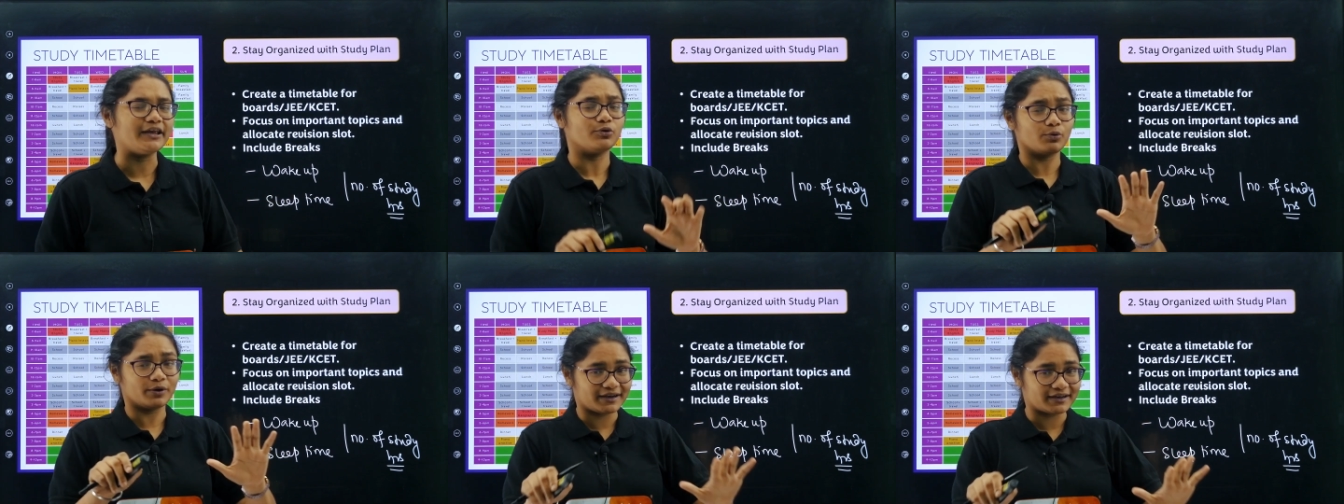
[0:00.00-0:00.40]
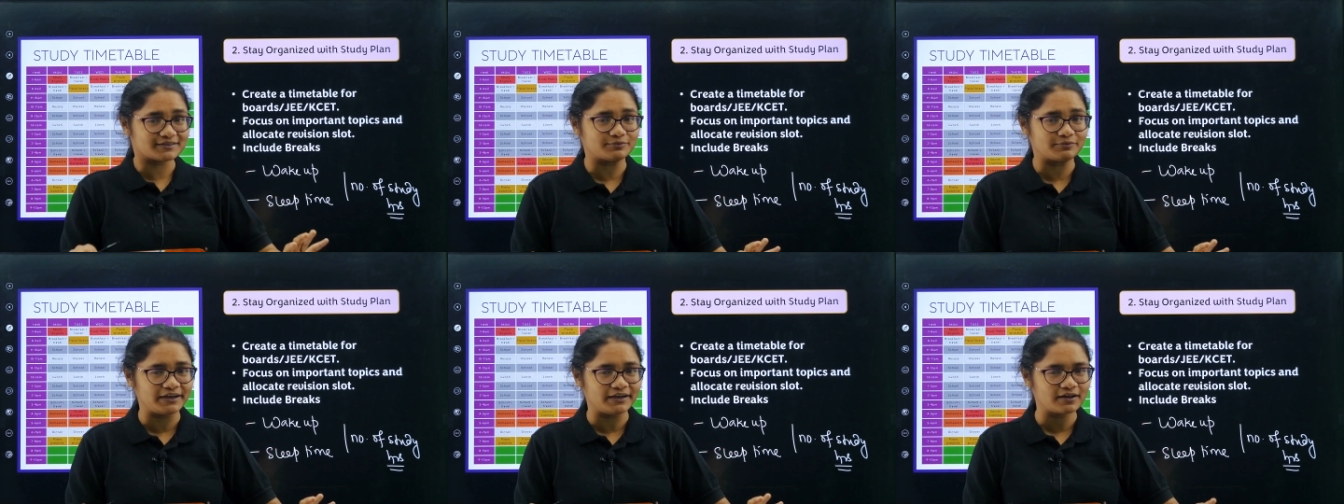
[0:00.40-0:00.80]
I know it
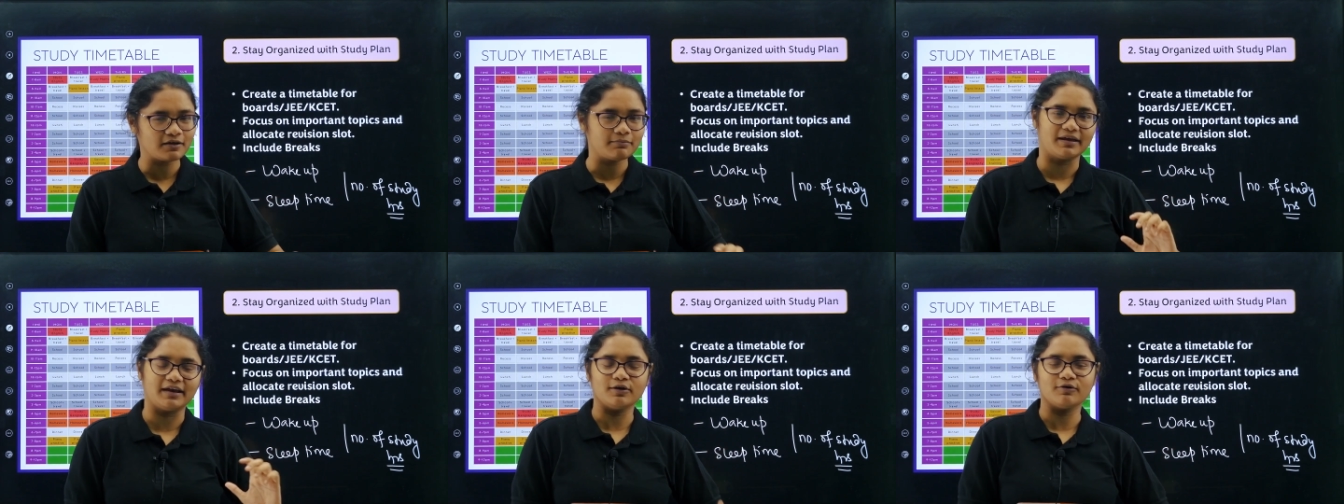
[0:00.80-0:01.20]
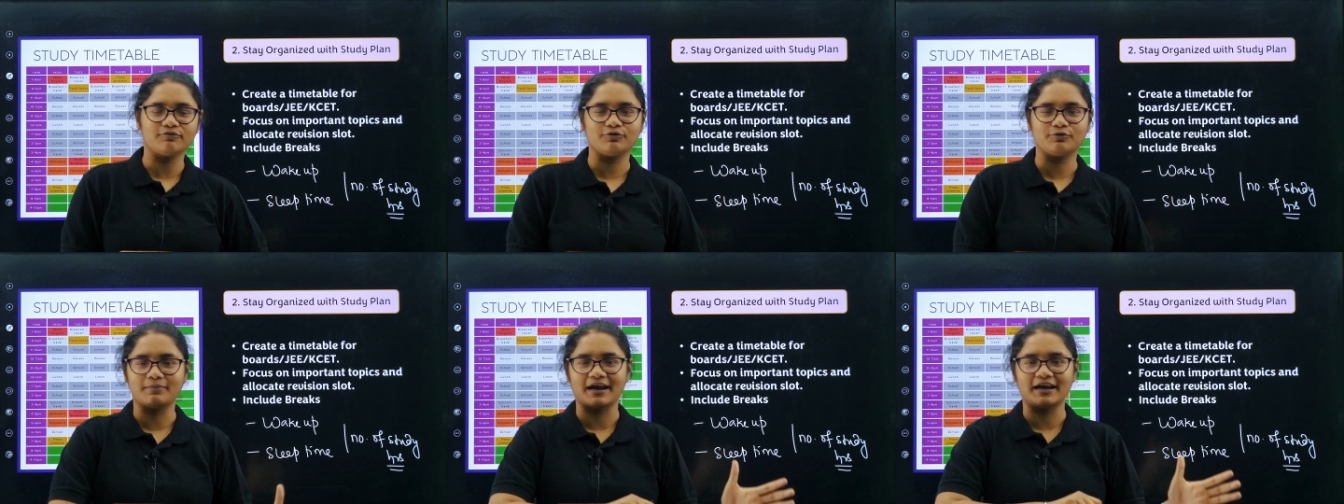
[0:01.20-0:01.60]
is winter, many
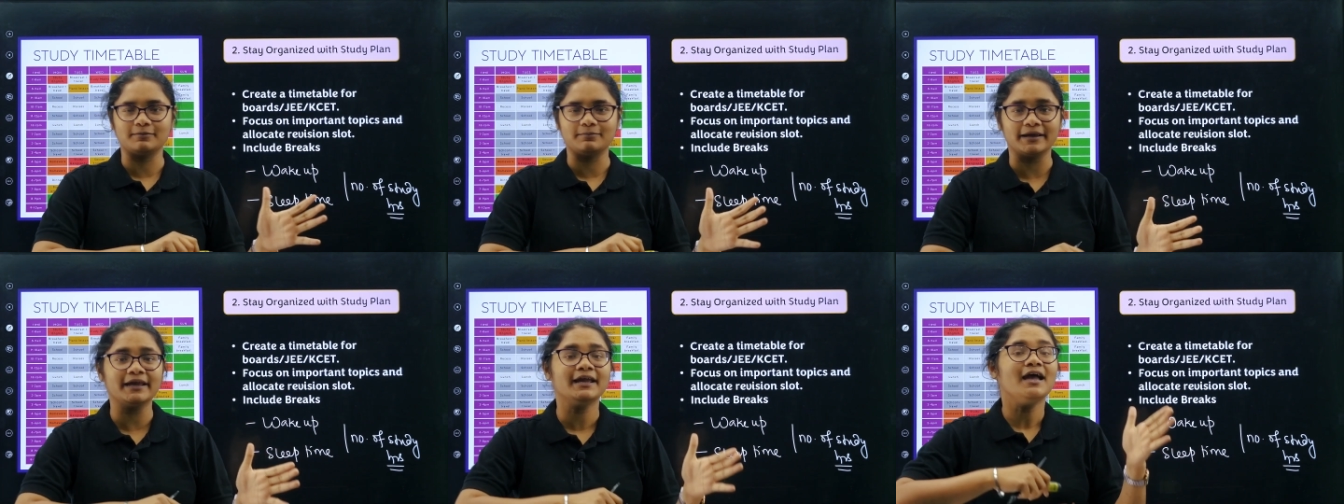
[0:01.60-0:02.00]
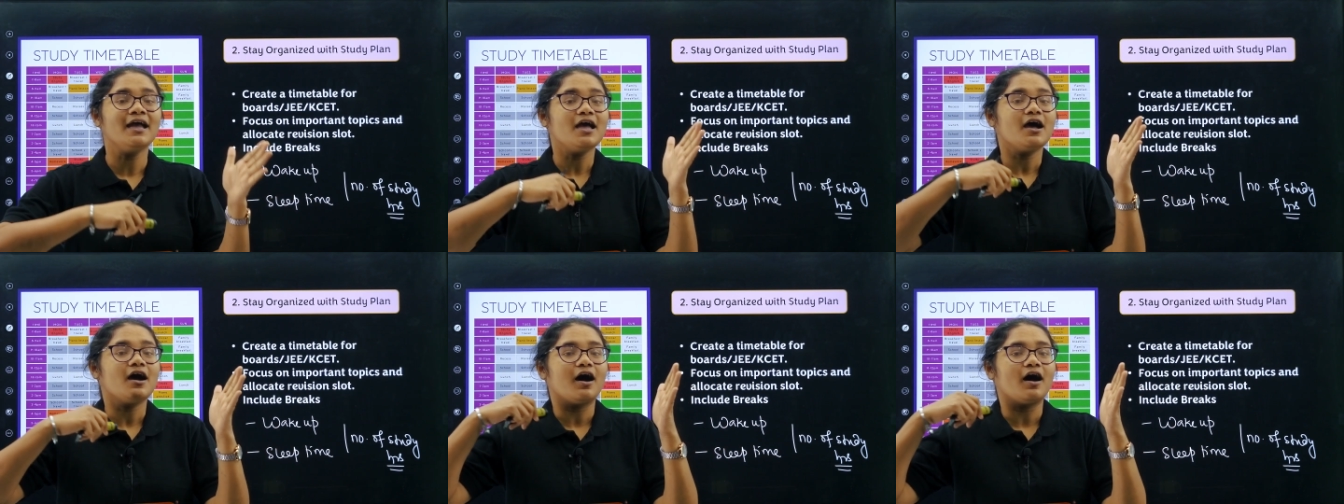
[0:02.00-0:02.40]
of you might be
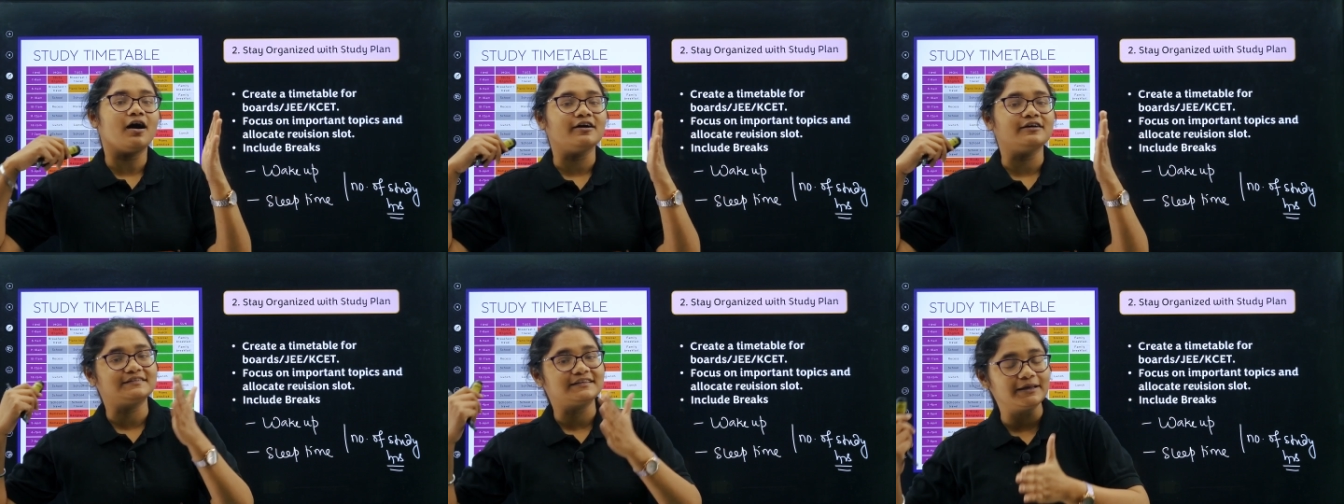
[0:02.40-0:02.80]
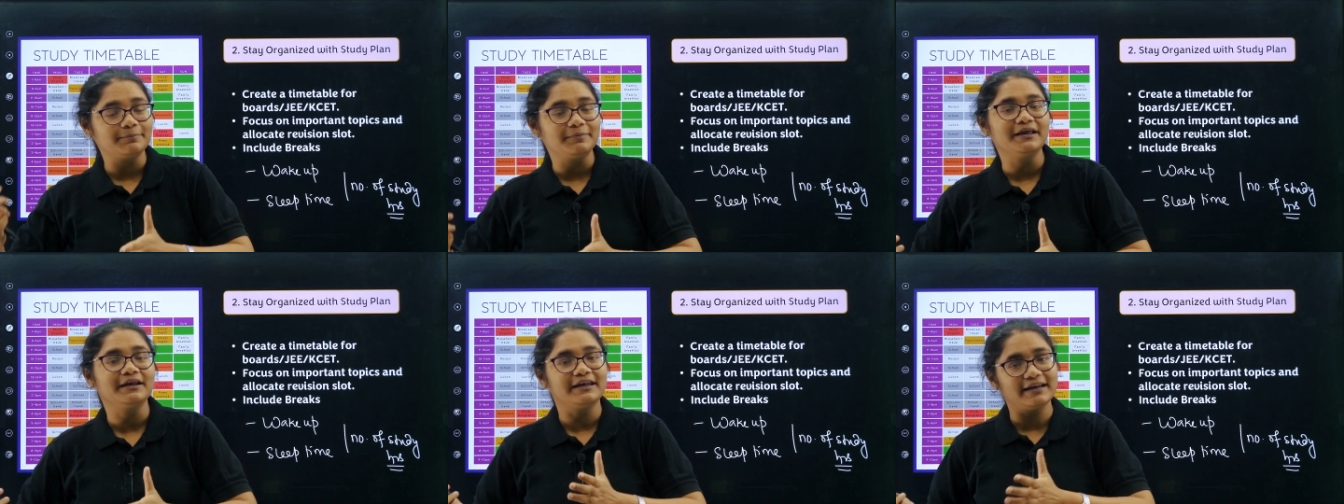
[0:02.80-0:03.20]

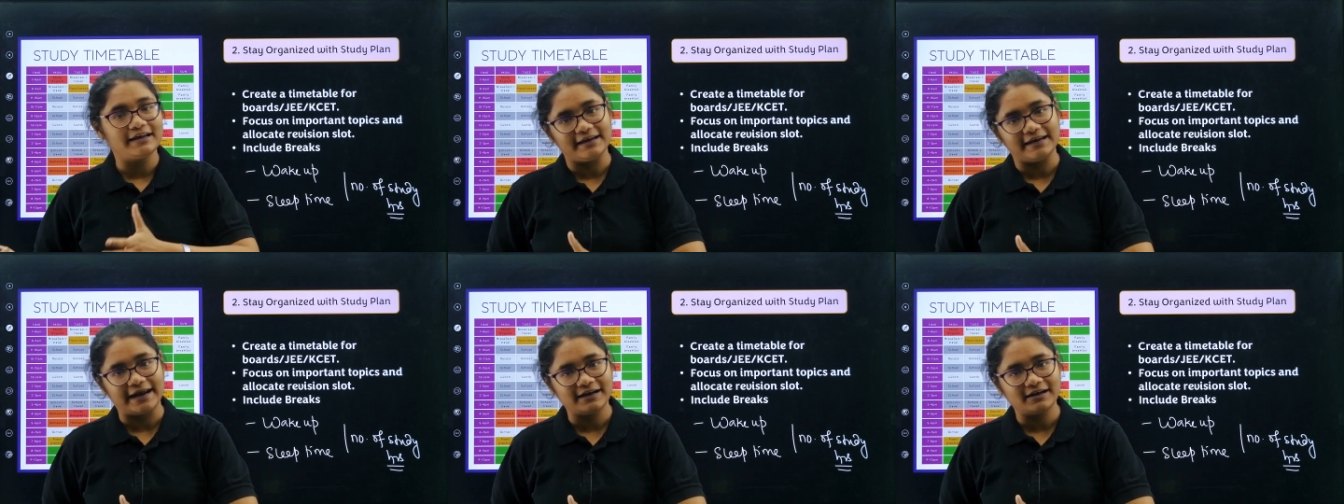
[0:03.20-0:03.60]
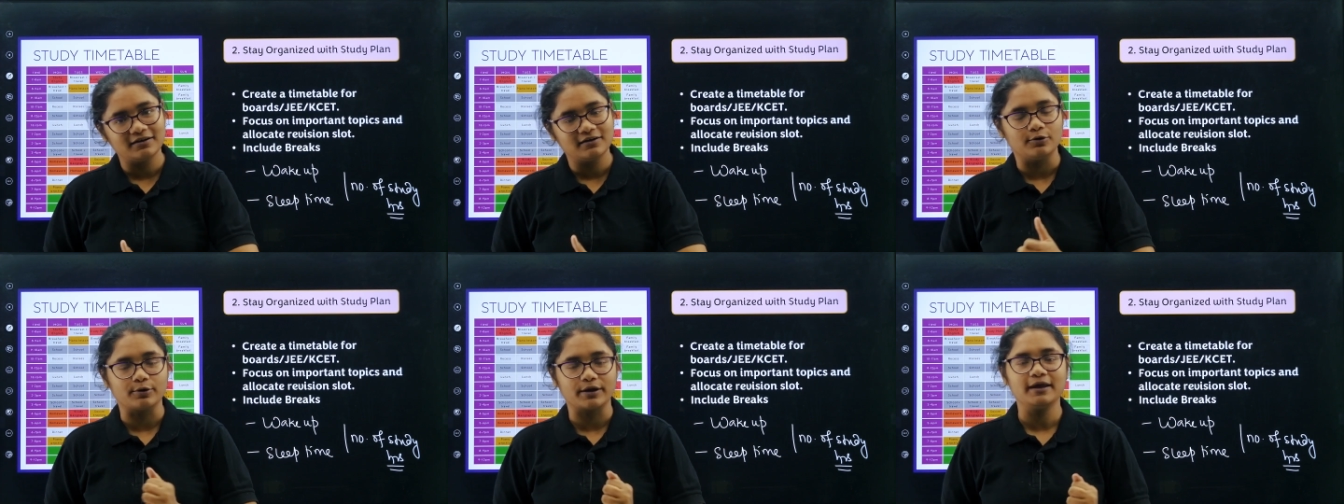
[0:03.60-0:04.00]
sleeping till late,
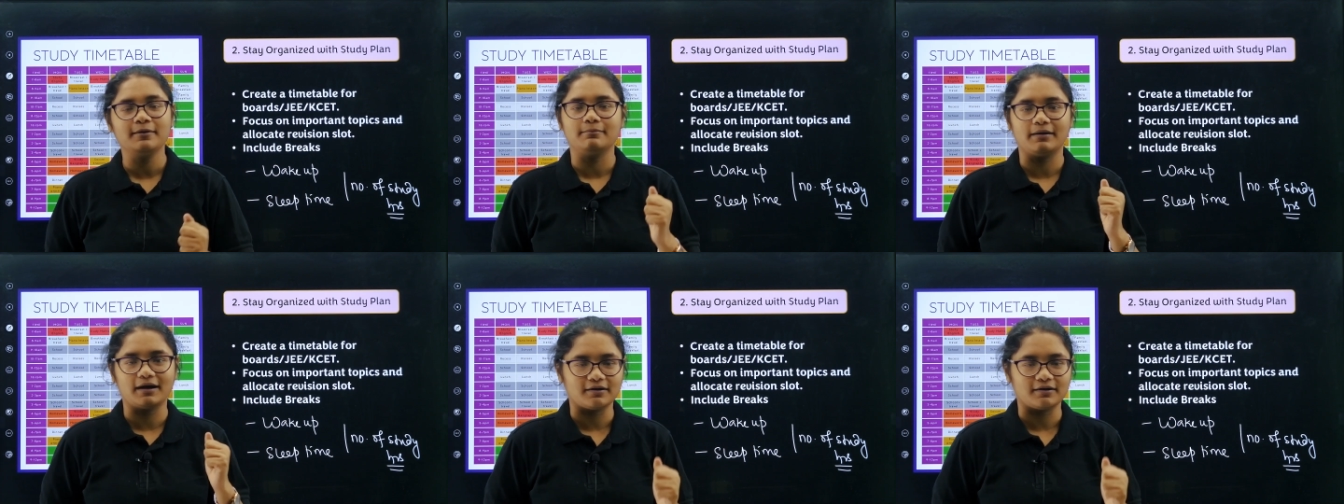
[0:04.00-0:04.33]
okay?